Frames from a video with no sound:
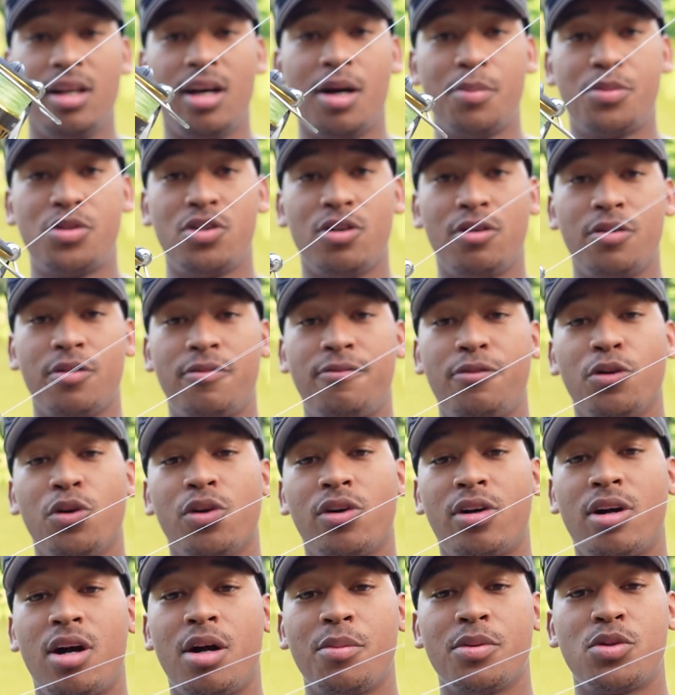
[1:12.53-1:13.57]
up to a
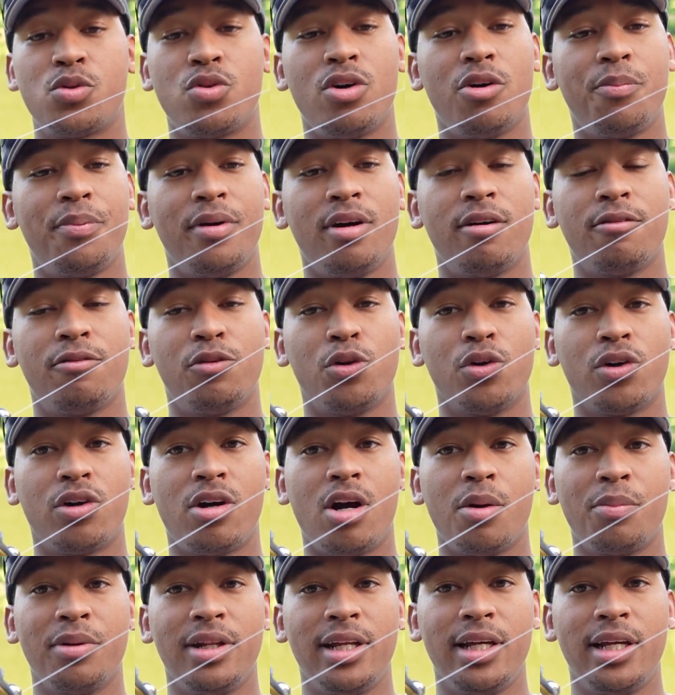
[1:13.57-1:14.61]
fluorocarbon, 12-pound fluorocarbon